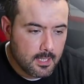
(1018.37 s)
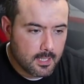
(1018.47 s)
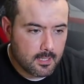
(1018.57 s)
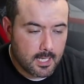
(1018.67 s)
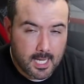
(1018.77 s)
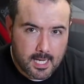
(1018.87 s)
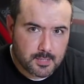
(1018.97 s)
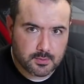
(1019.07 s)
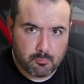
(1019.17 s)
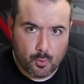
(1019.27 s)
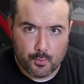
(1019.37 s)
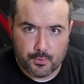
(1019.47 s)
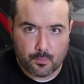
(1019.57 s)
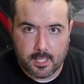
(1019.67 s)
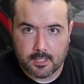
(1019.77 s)
I had actually pulled
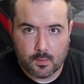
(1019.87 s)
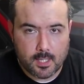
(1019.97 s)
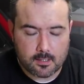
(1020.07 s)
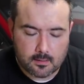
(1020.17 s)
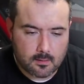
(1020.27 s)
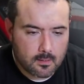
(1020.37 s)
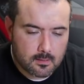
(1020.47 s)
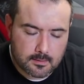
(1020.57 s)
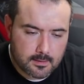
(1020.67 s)
the radio out of the car